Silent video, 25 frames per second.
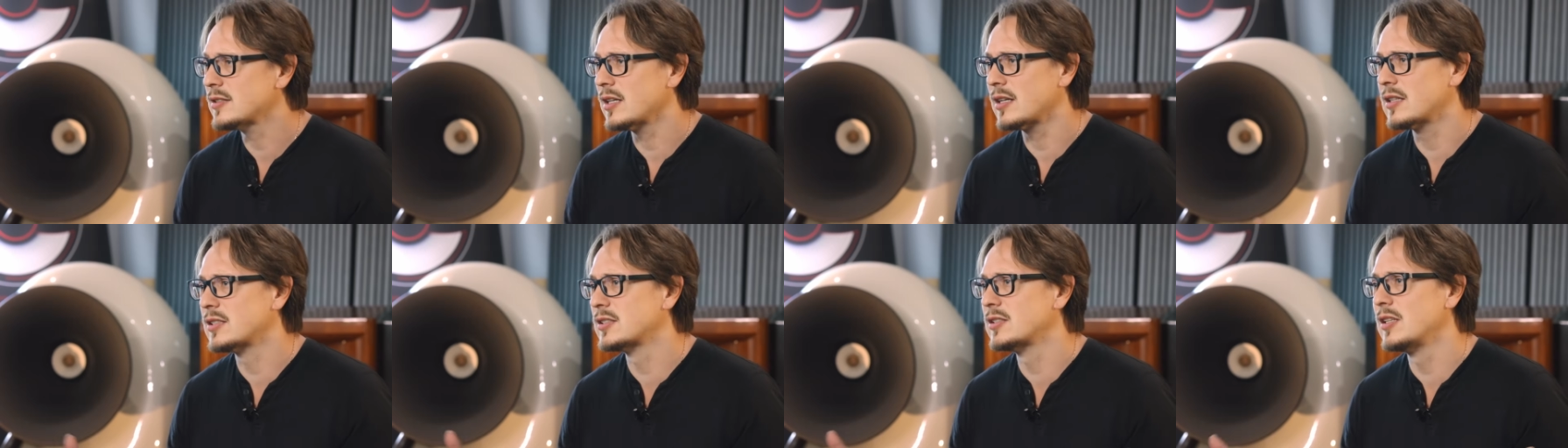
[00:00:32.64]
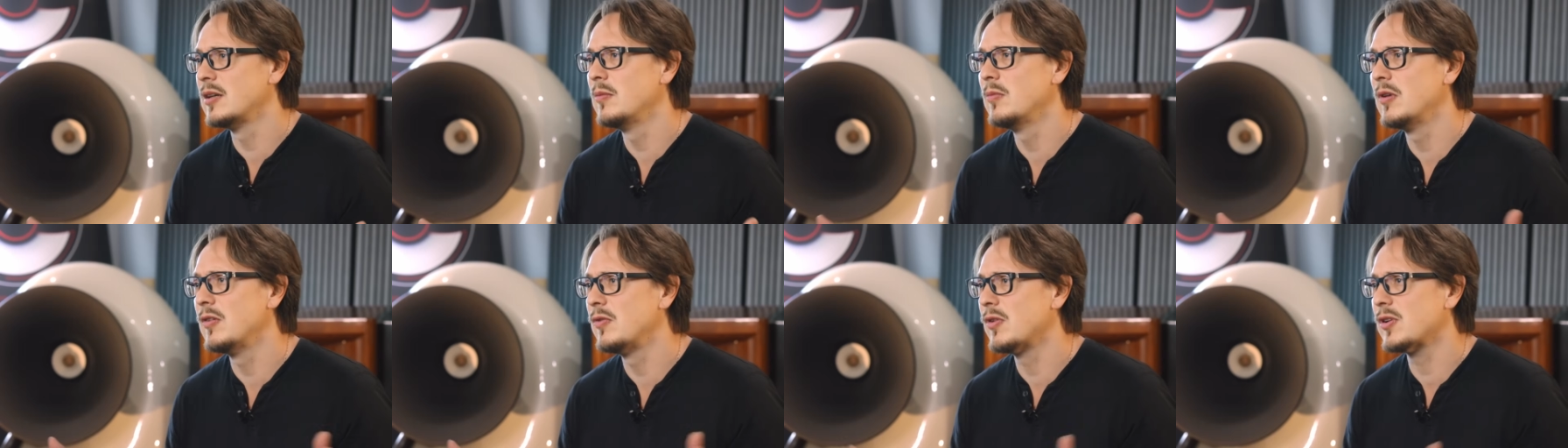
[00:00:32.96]

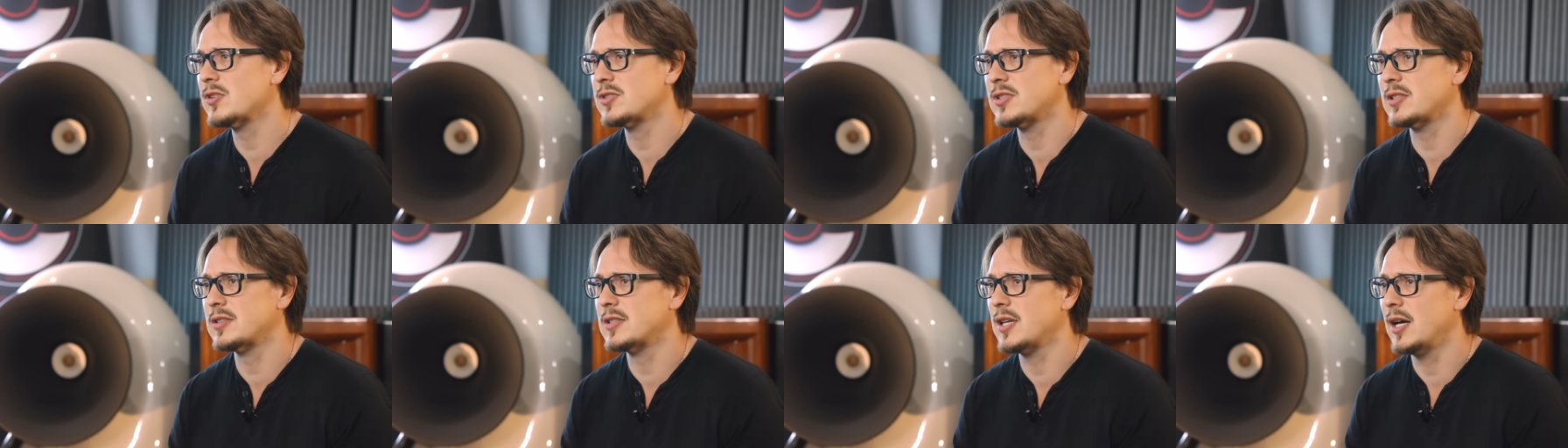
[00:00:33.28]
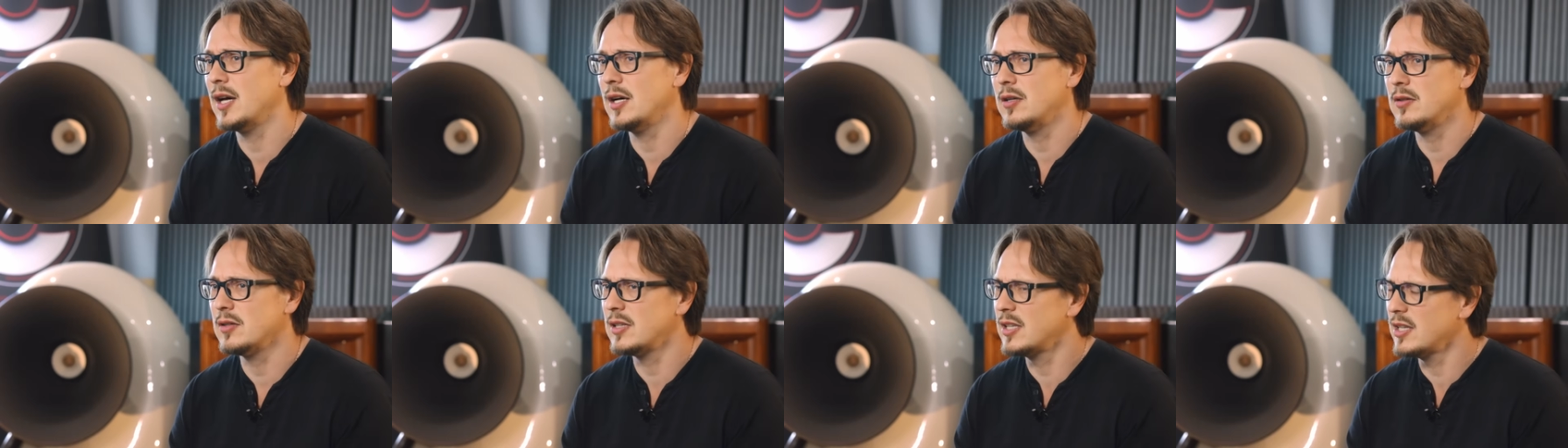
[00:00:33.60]
extremely
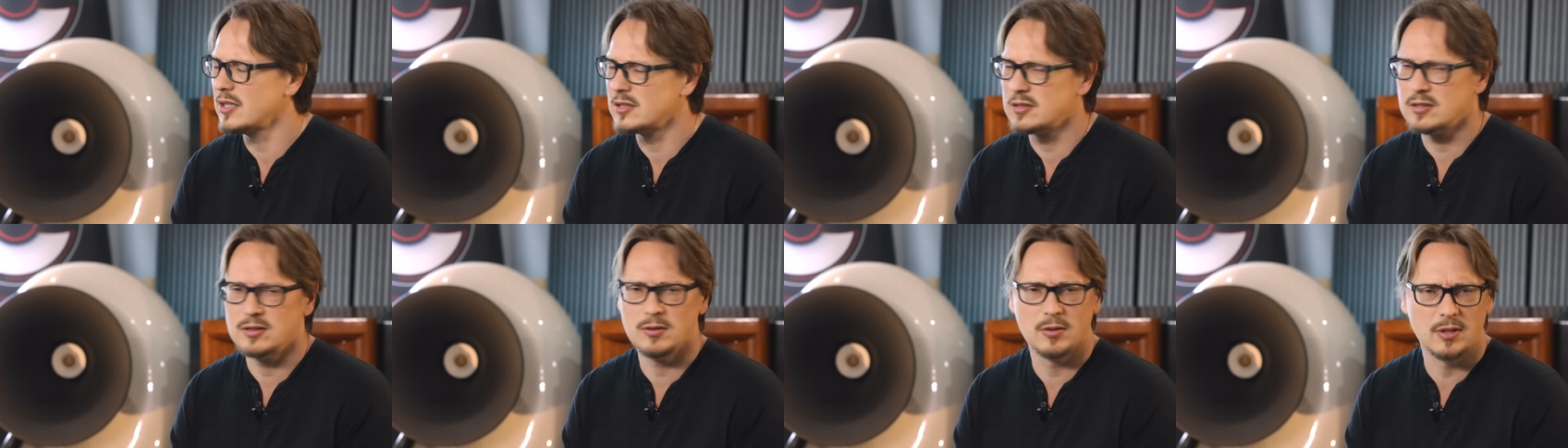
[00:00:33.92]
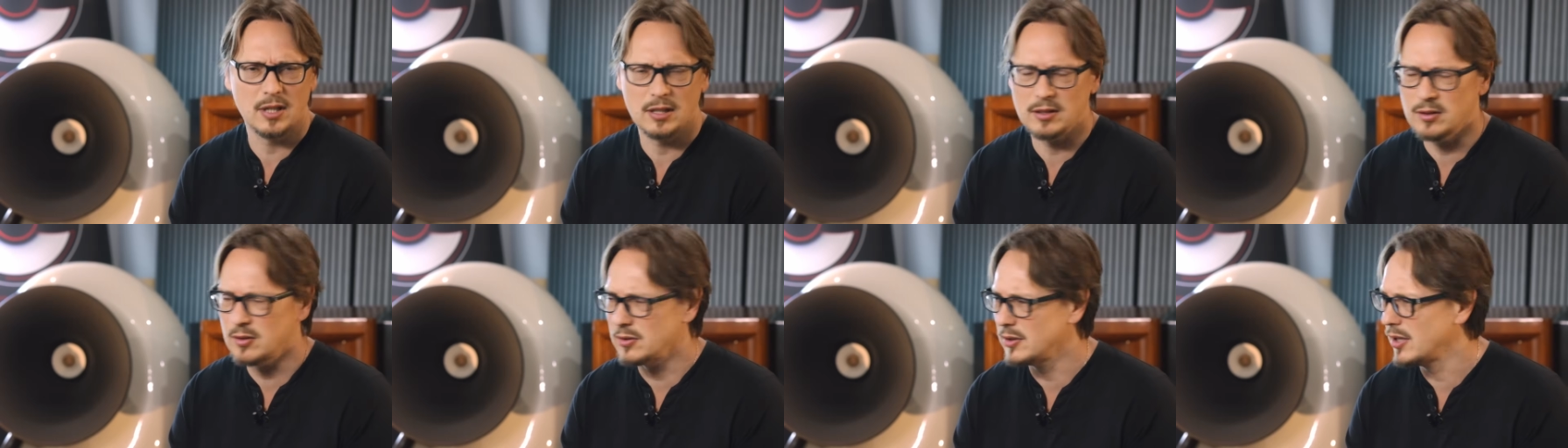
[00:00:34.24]
versatile. Yes, you
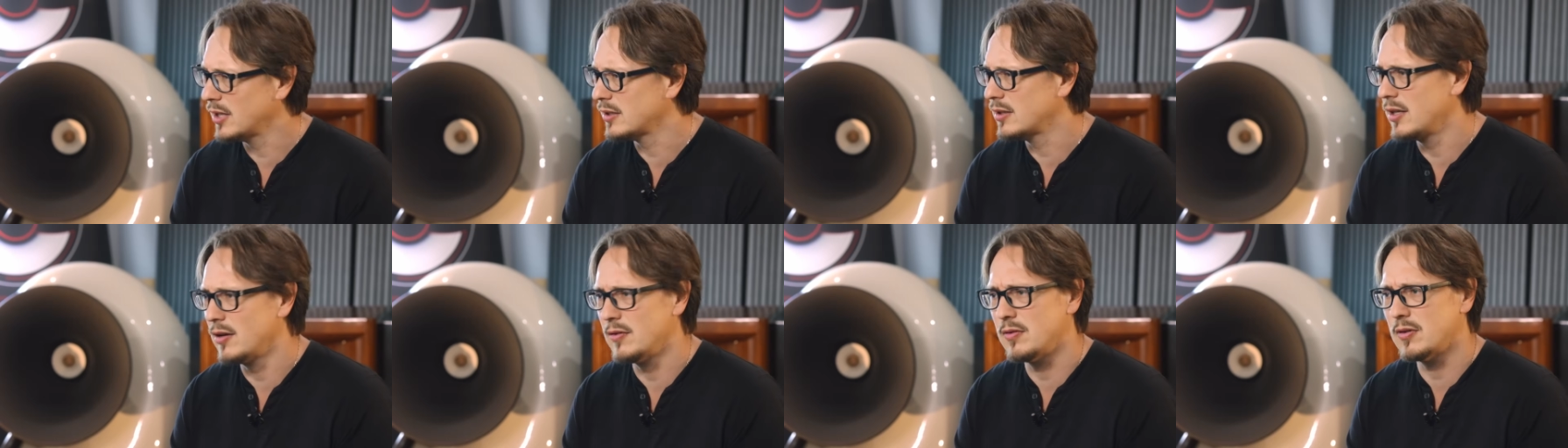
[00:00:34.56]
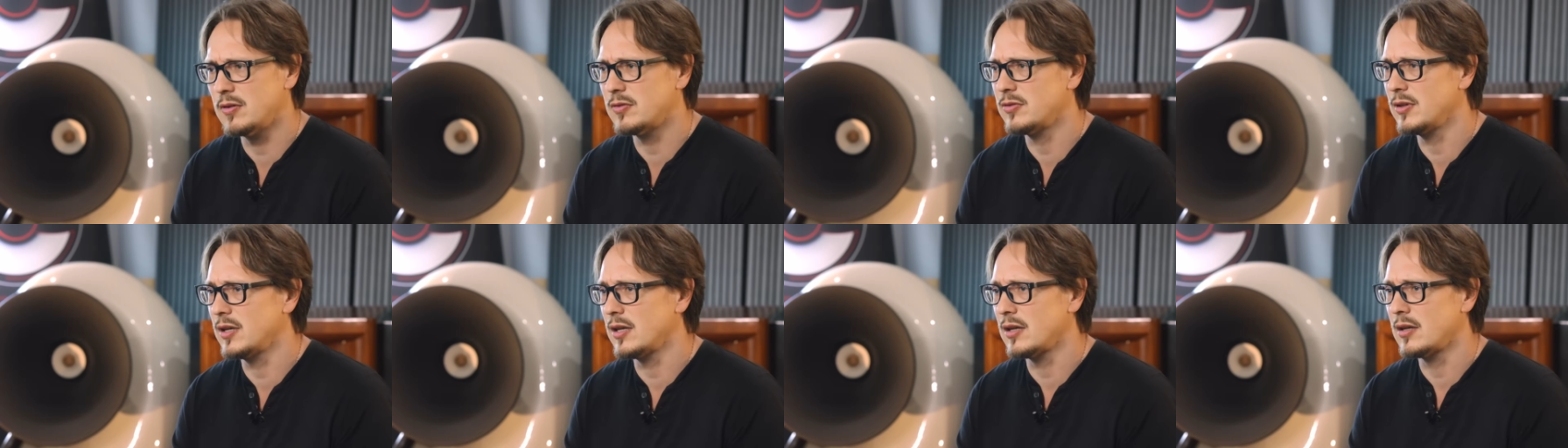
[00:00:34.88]
can connect
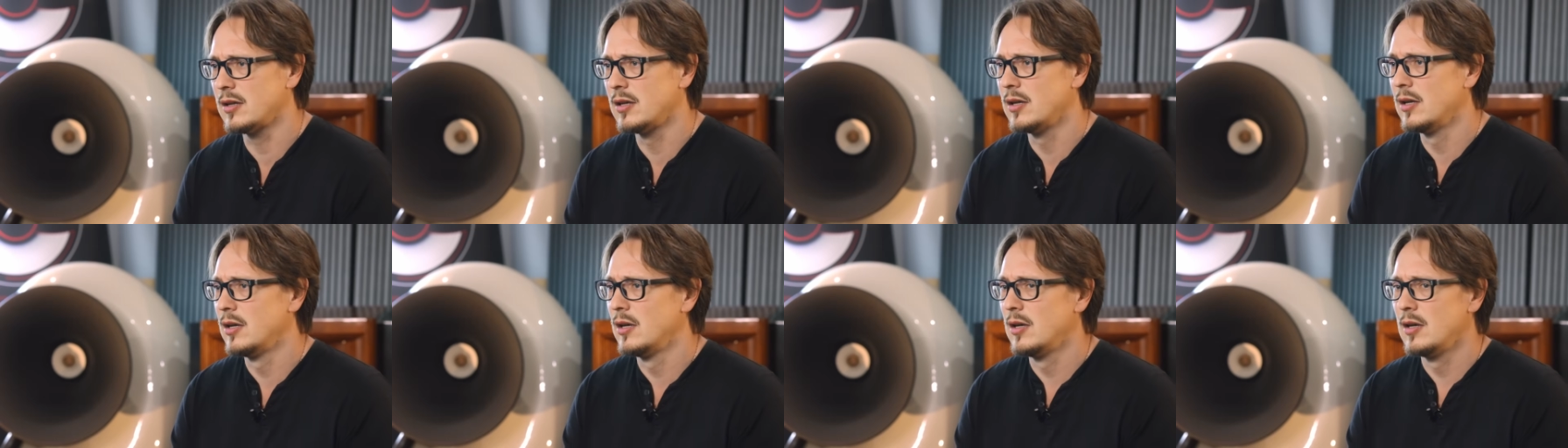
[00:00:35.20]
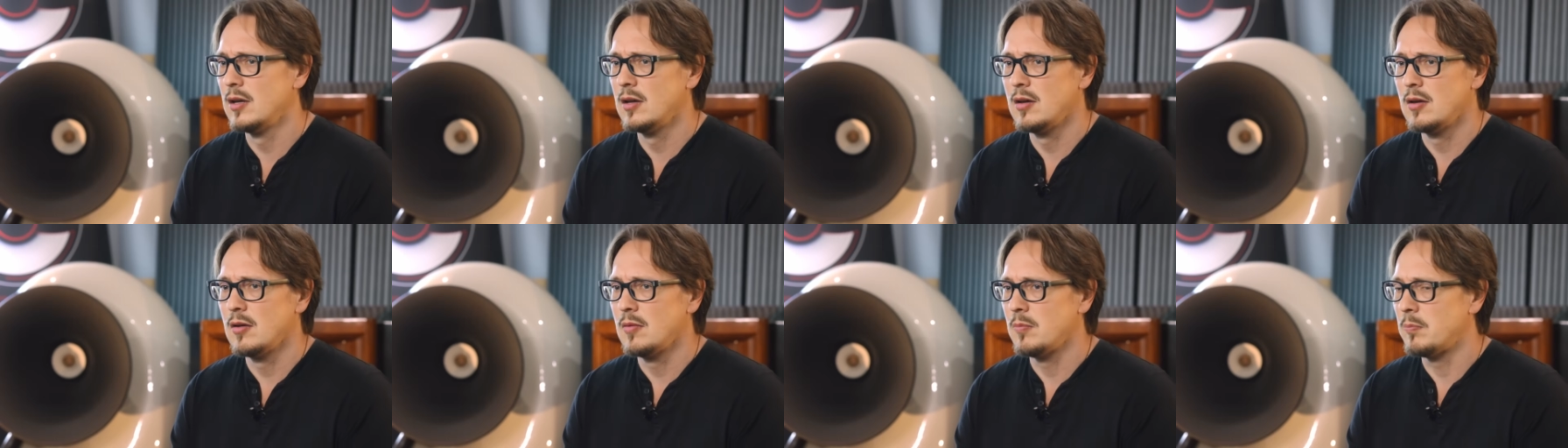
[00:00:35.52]
everything.
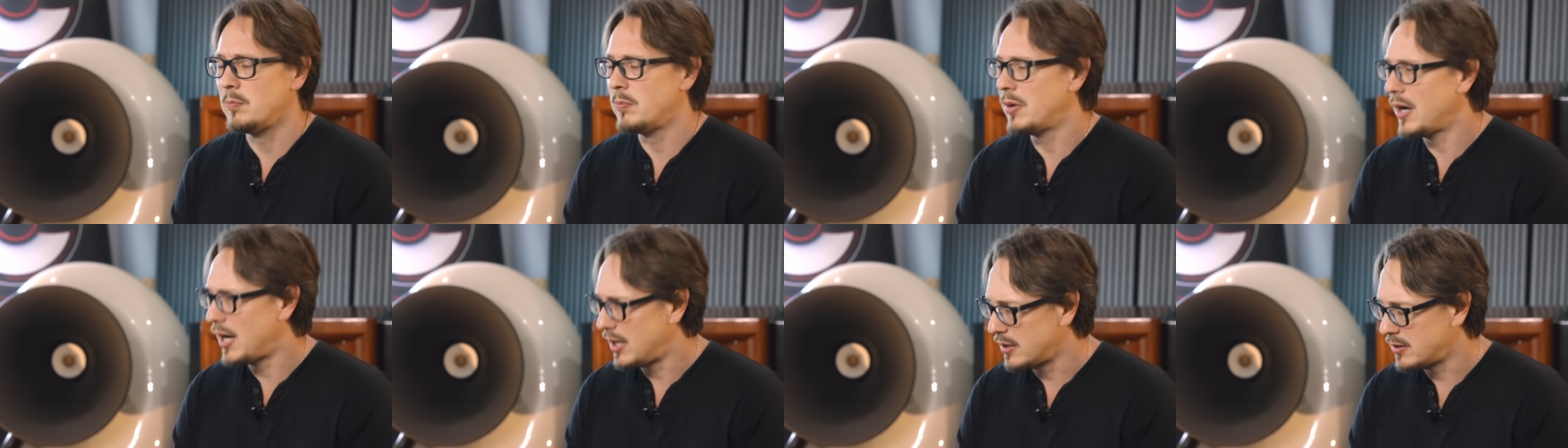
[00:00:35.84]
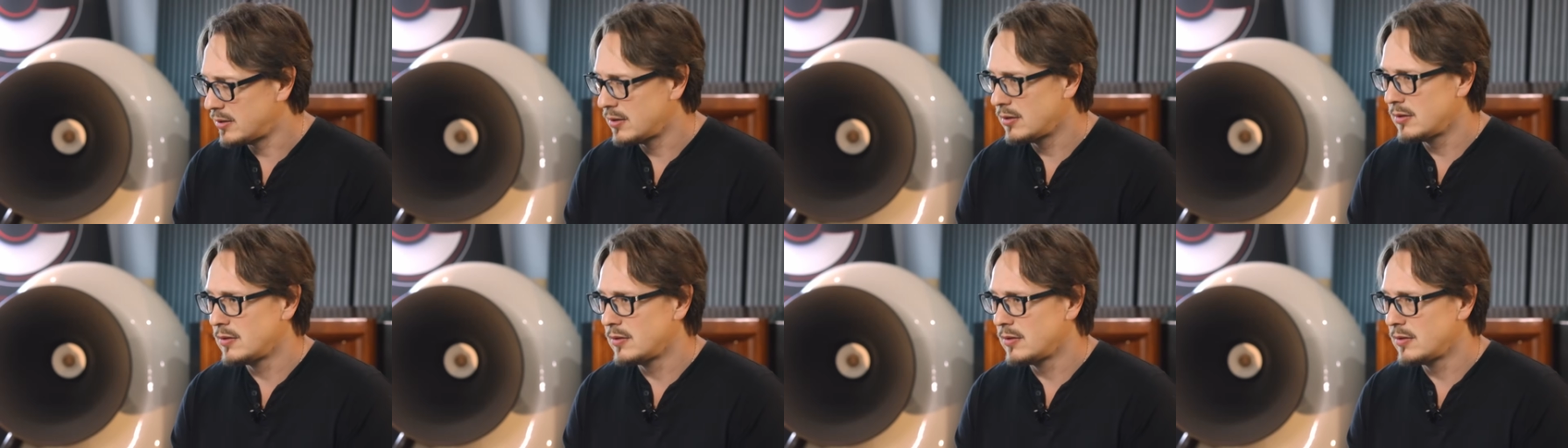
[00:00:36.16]
But